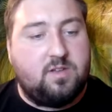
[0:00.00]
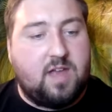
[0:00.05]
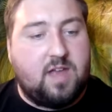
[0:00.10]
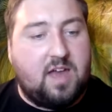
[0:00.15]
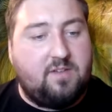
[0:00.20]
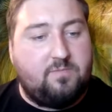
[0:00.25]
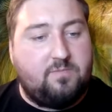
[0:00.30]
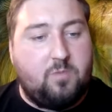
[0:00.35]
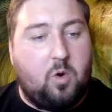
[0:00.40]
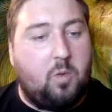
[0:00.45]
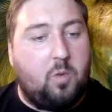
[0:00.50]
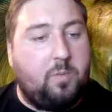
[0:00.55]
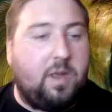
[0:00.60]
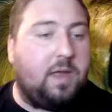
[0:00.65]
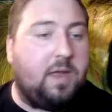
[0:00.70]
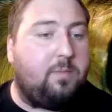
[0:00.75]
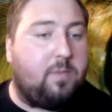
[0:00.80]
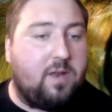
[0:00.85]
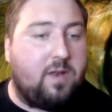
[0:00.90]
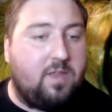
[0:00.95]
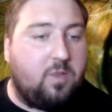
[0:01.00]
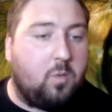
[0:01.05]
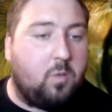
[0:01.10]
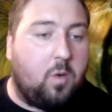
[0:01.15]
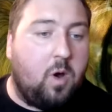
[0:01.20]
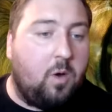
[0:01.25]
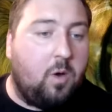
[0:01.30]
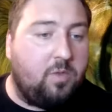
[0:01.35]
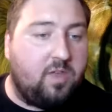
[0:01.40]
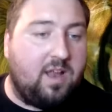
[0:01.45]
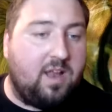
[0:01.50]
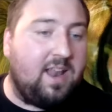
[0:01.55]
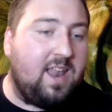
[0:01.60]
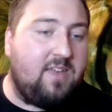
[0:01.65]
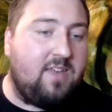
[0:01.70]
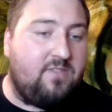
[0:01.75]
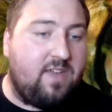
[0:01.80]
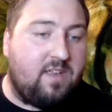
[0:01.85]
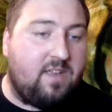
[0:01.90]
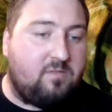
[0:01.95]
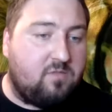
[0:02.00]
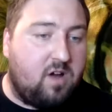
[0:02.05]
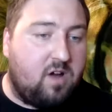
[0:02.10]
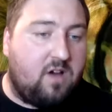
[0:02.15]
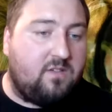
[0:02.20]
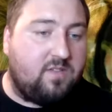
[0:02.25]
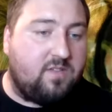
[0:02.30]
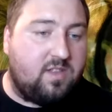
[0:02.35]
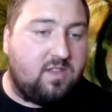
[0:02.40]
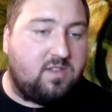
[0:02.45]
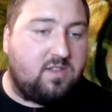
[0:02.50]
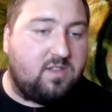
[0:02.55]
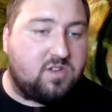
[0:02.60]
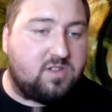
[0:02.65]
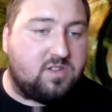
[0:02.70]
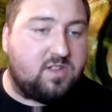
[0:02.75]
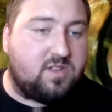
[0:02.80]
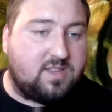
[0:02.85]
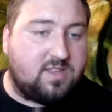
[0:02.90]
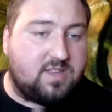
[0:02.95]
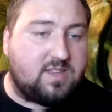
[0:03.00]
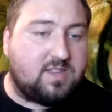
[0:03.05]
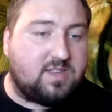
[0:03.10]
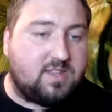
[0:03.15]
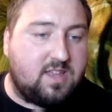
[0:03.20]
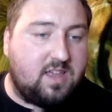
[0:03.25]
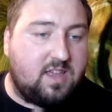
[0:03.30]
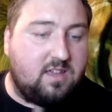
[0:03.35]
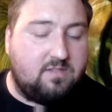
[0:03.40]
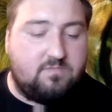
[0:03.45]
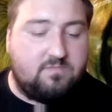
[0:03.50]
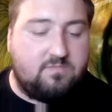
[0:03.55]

have more people in the world that are living rather than just existing.